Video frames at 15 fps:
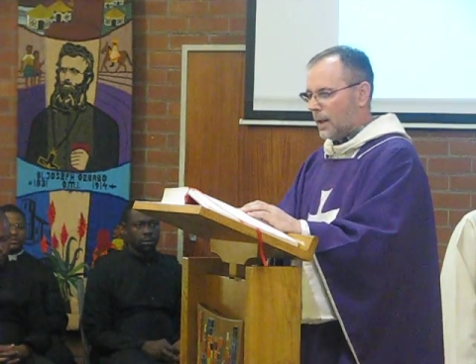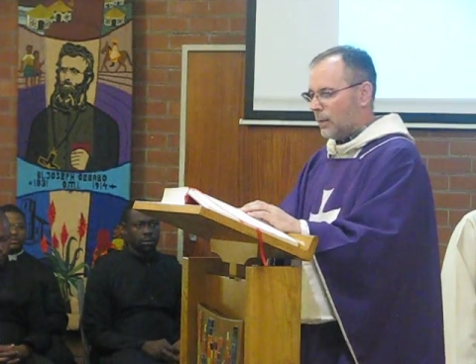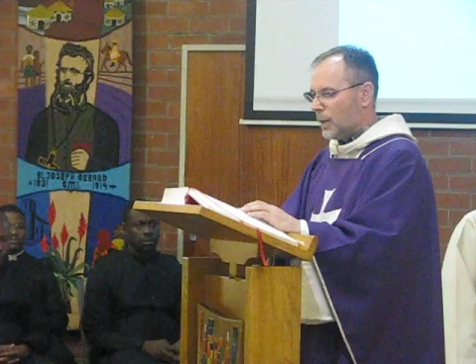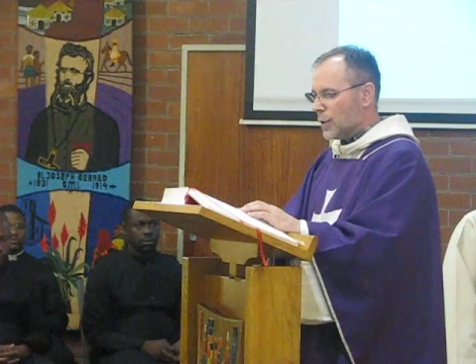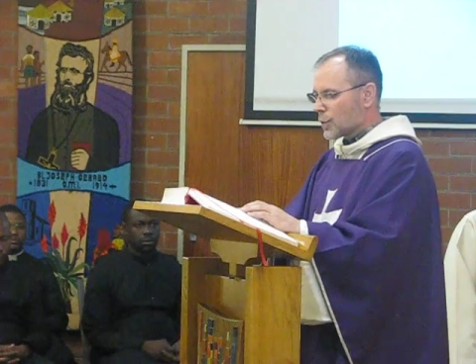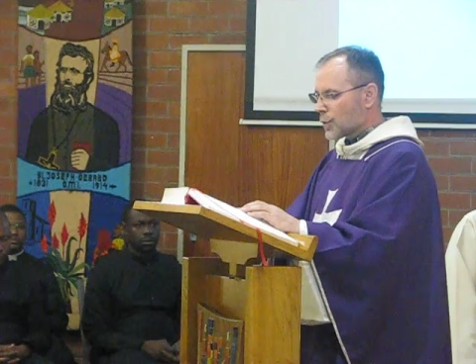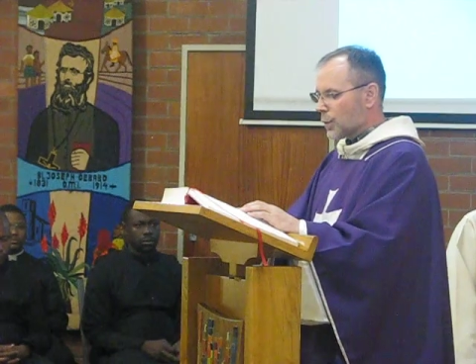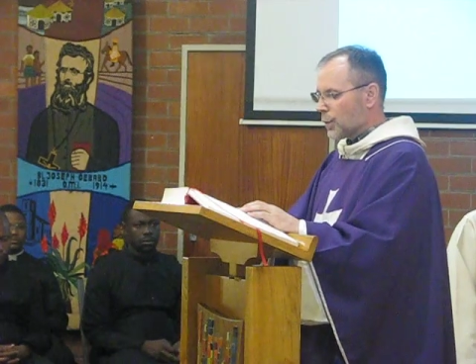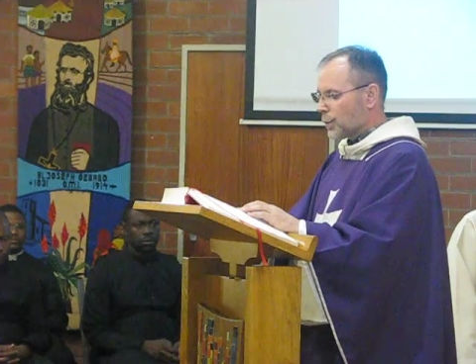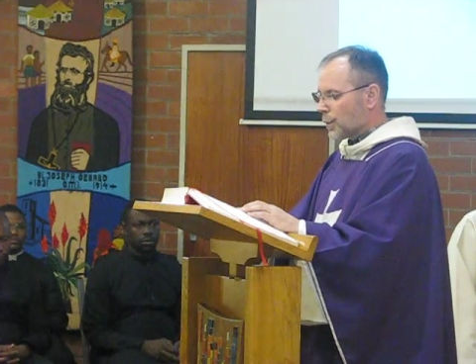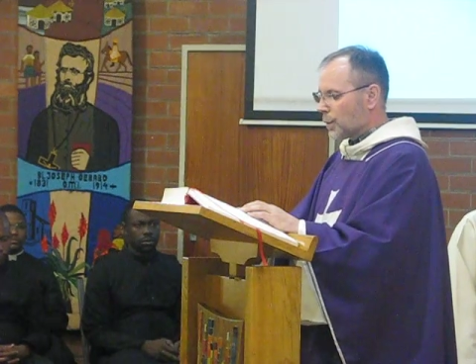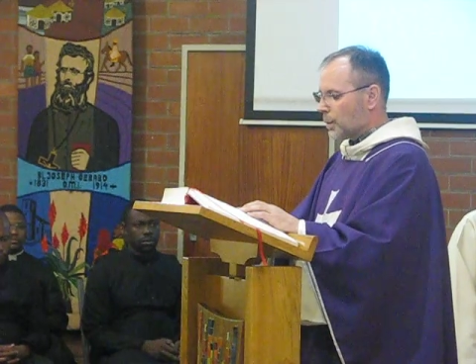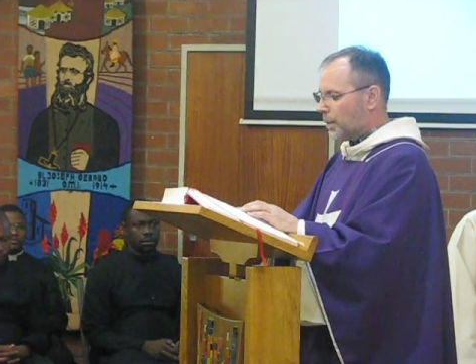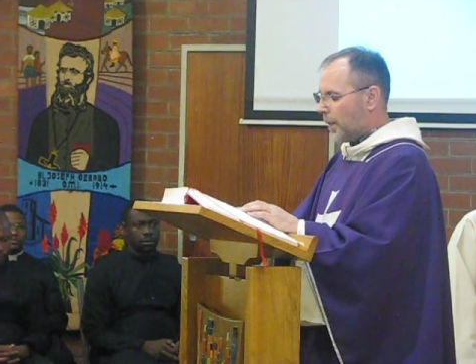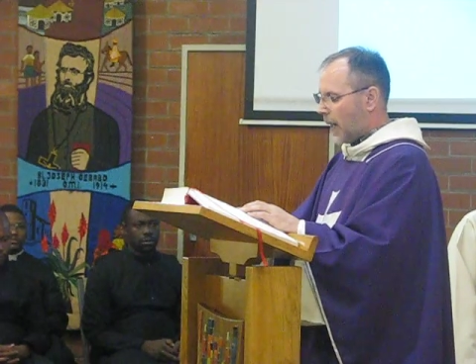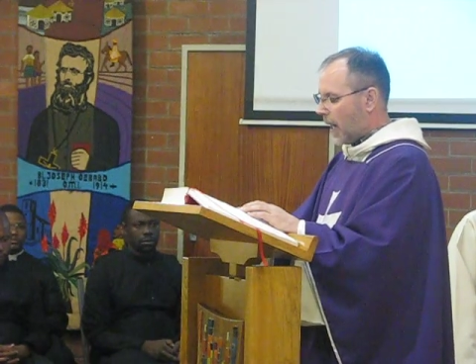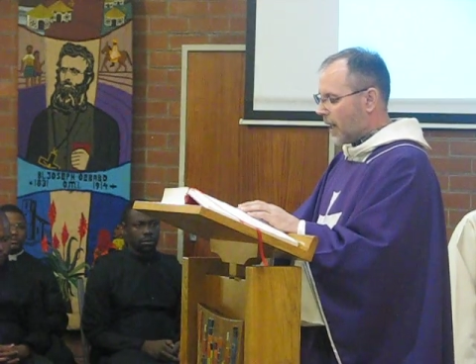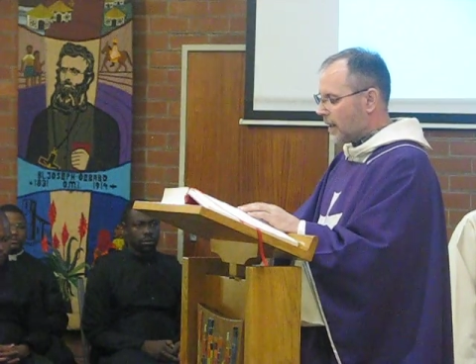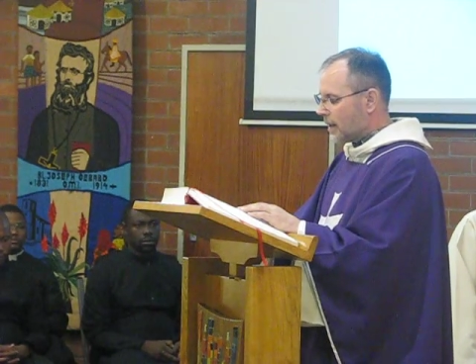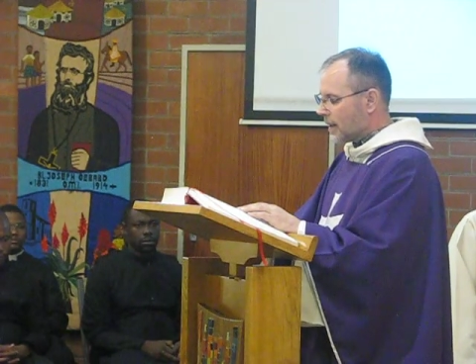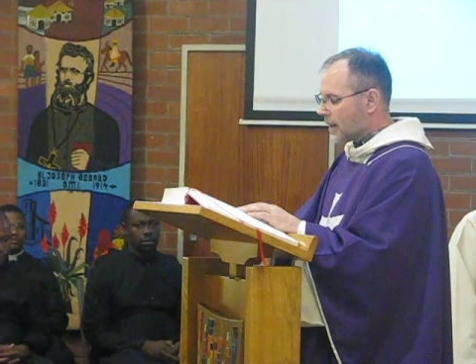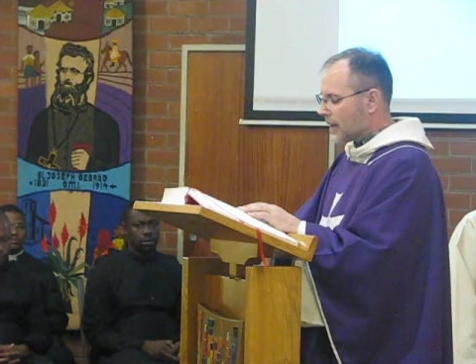We should
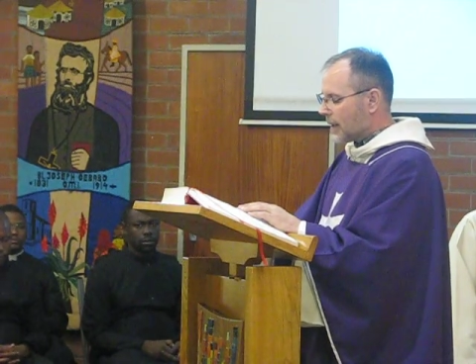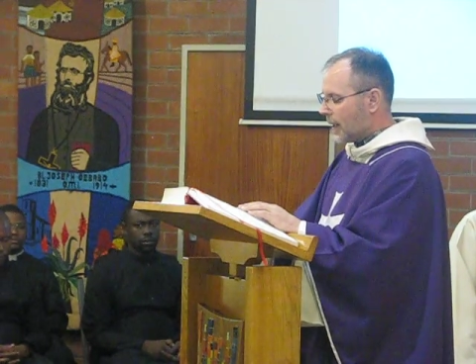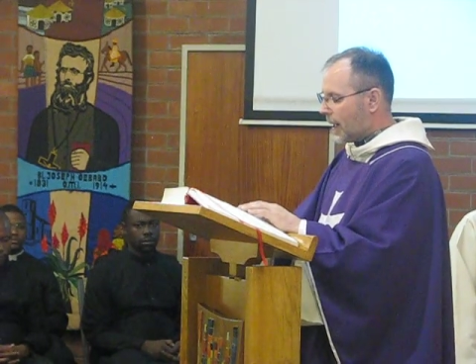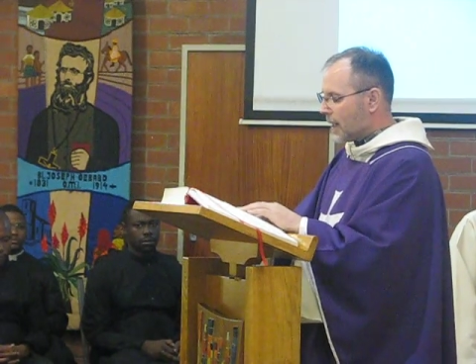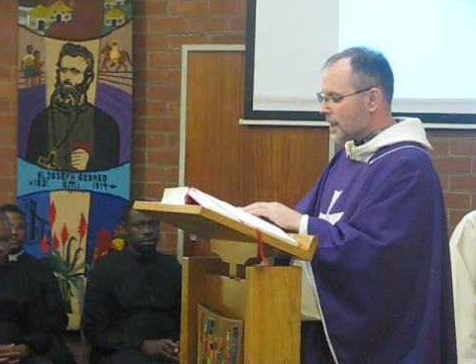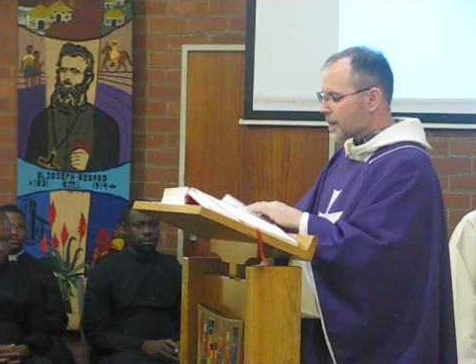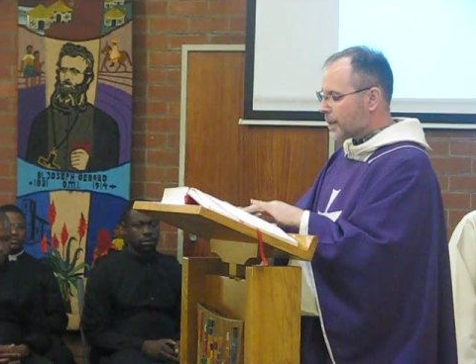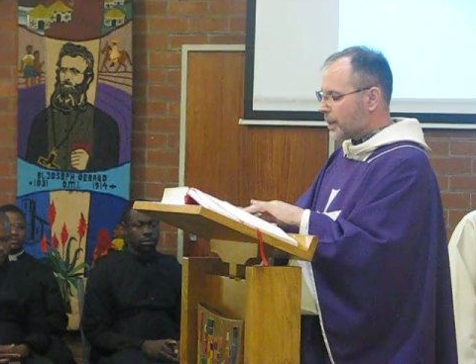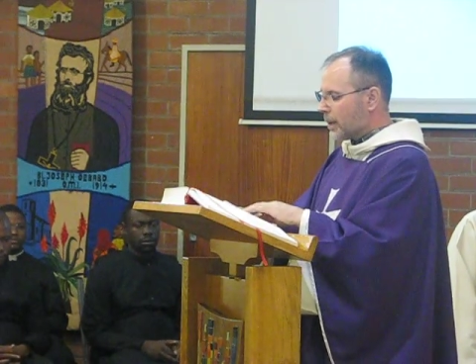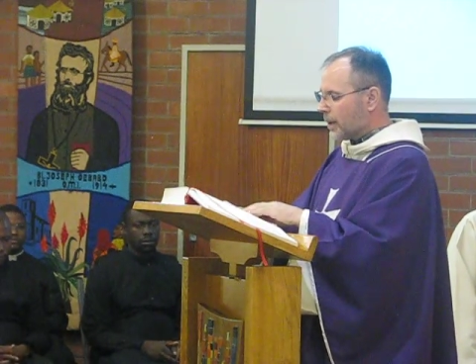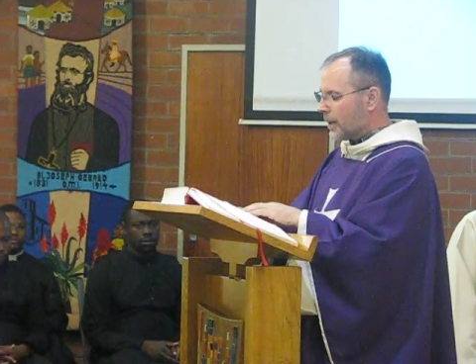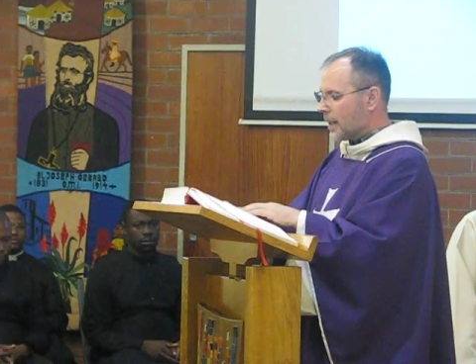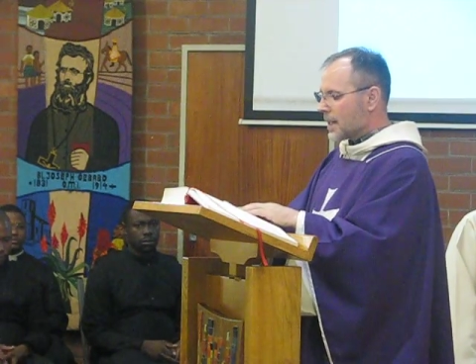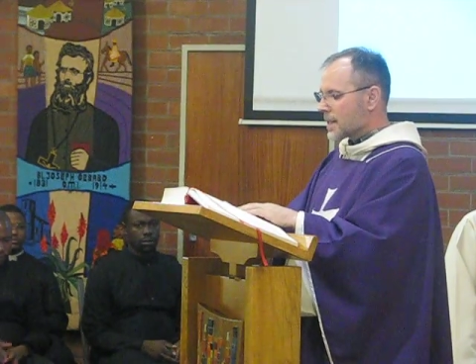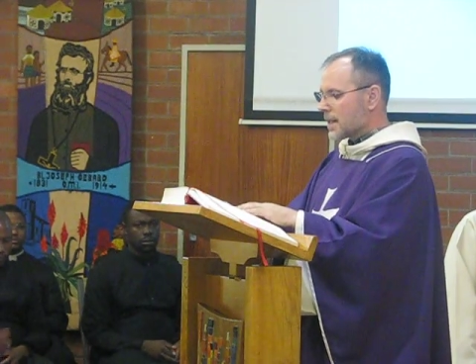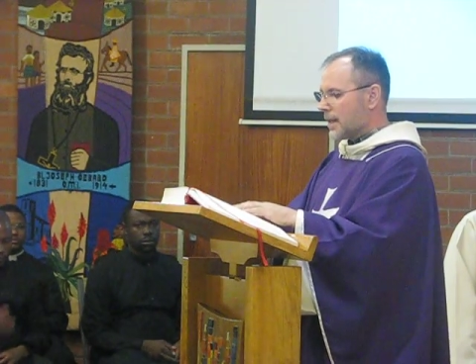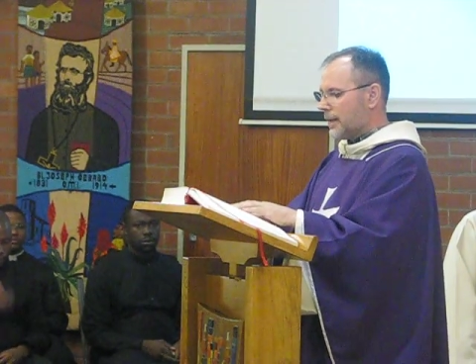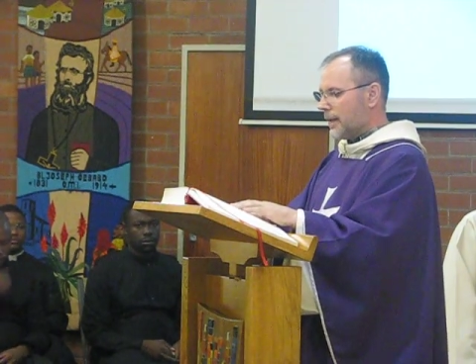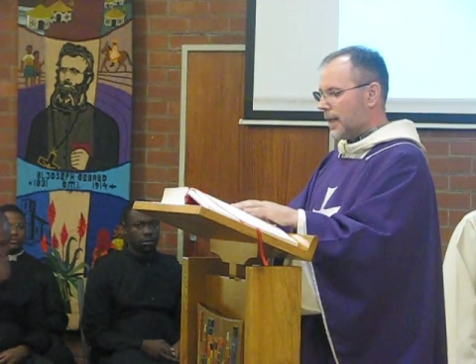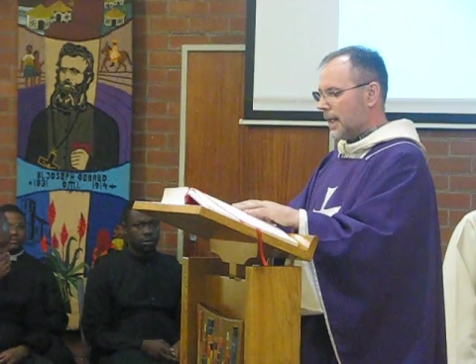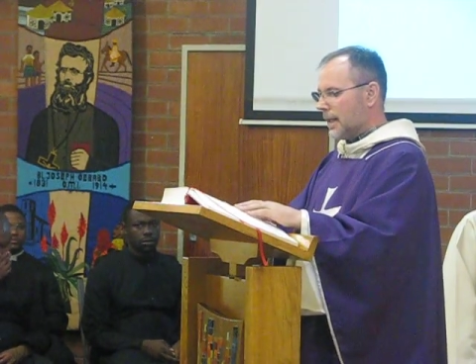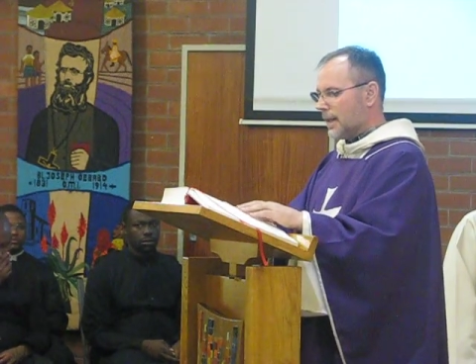pray that Christ progressively